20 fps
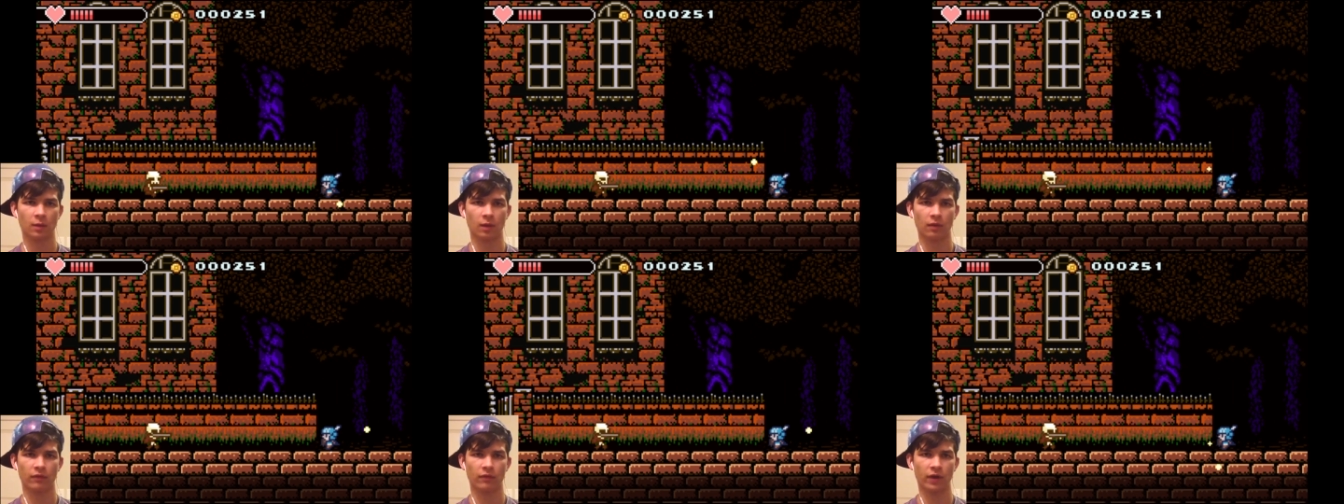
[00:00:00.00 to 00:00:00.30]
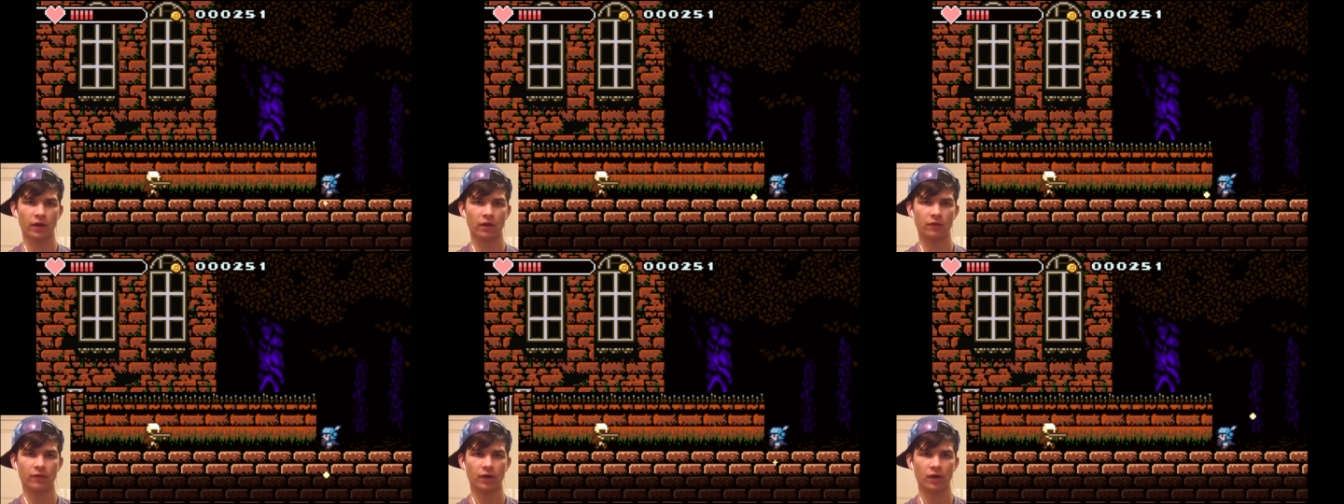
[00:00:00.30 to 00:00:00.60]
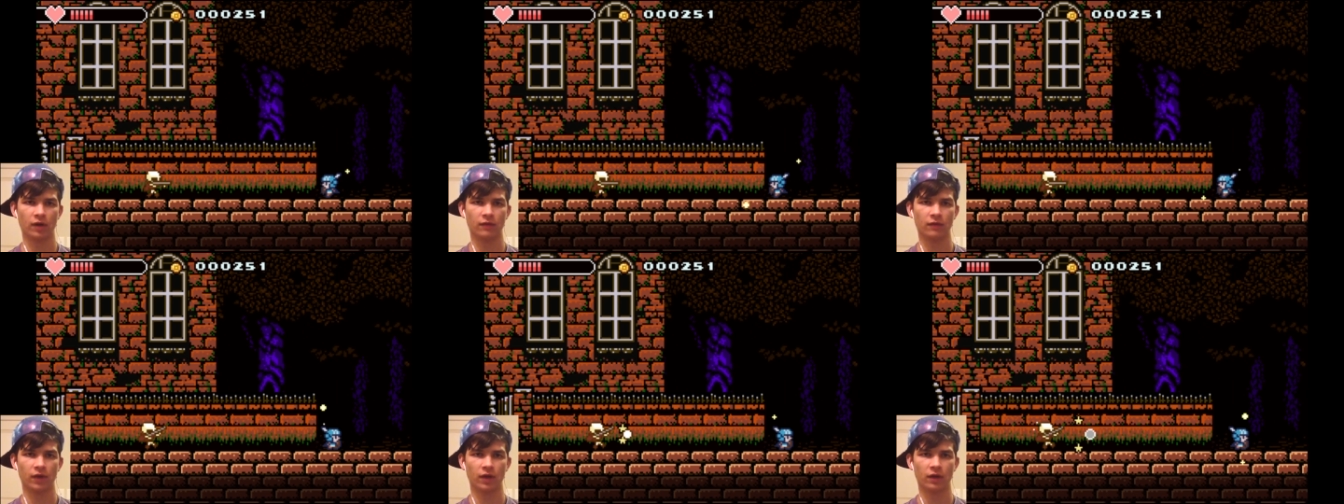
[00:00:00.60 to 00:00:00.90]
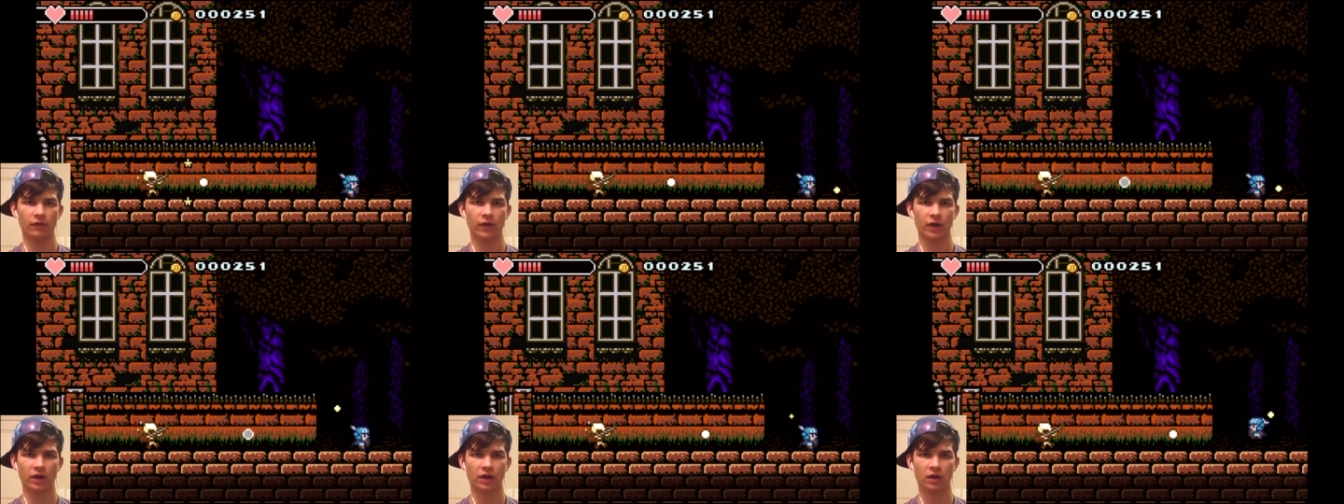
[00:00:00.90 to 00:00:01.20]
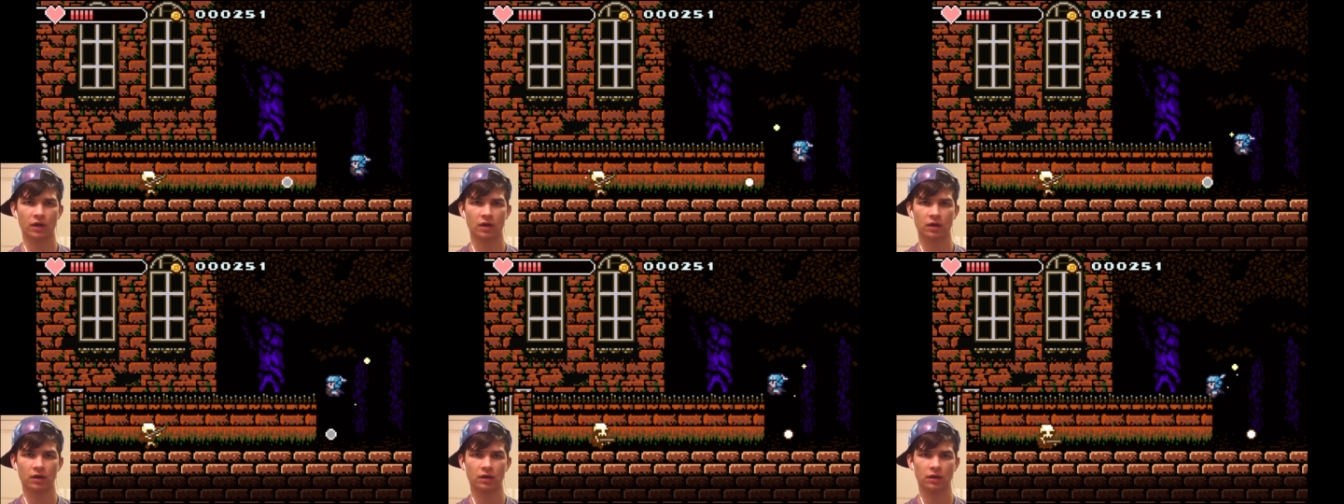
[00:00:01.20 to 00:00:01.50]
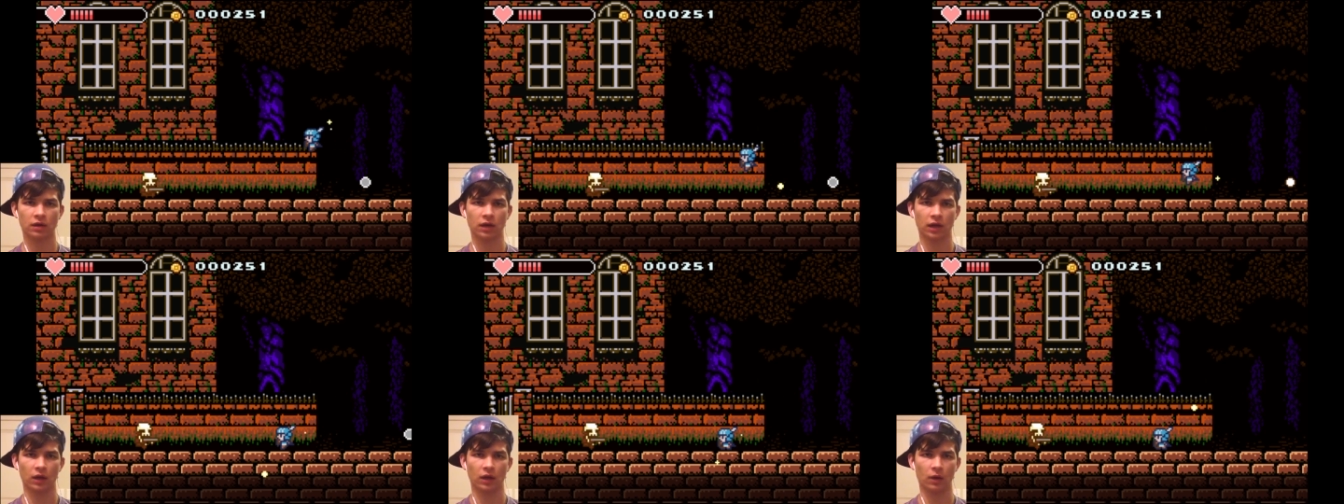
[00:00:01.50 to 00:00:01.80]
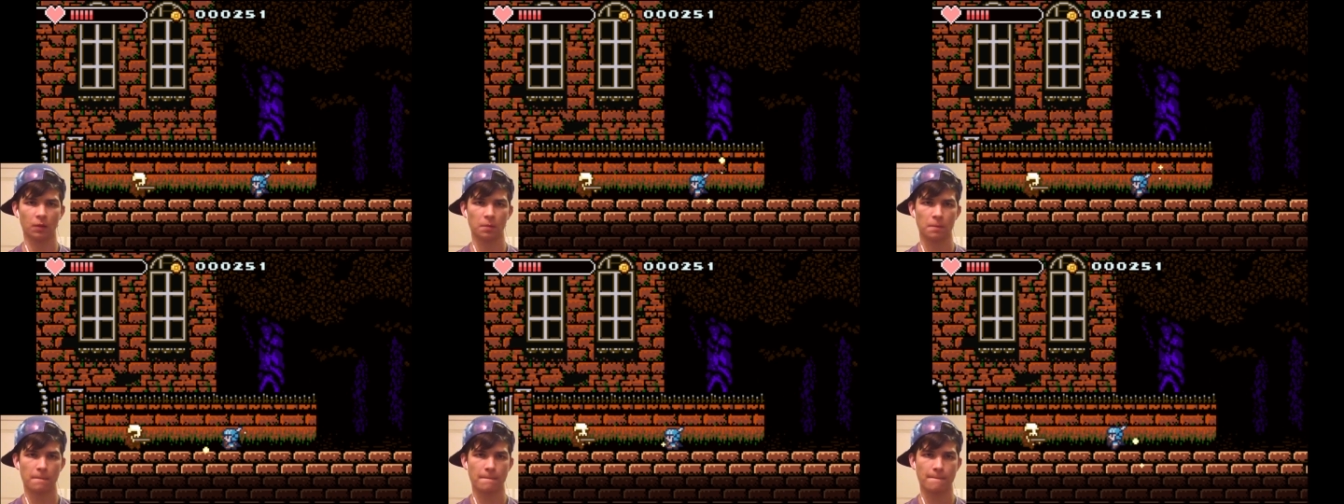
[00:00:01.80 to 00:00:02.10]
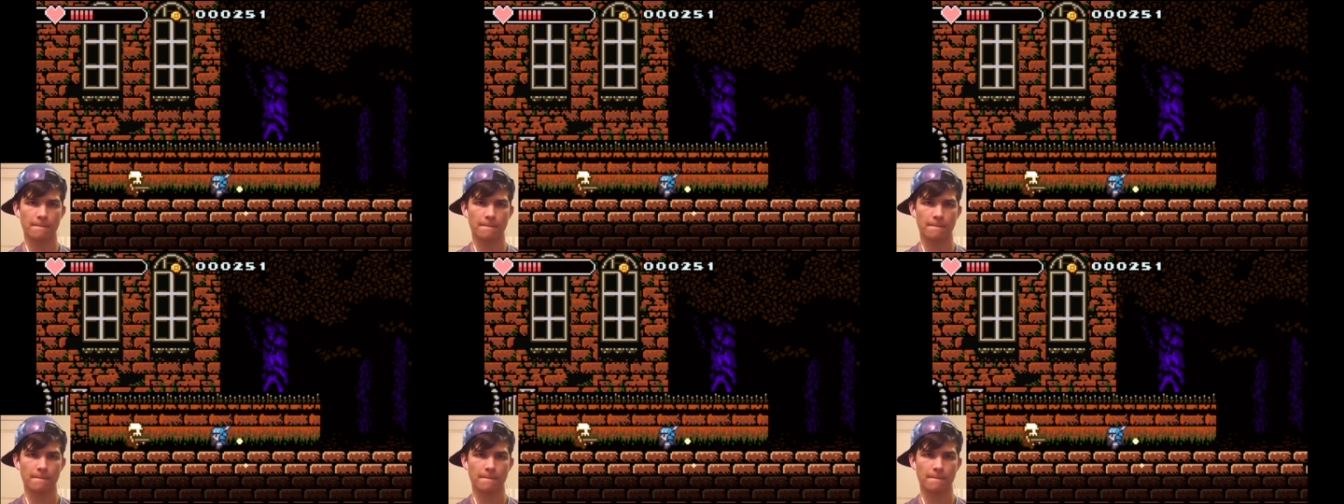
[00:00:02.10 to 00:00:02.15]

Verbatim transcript: Come on, fire, fire, fire, fire. Okay, good.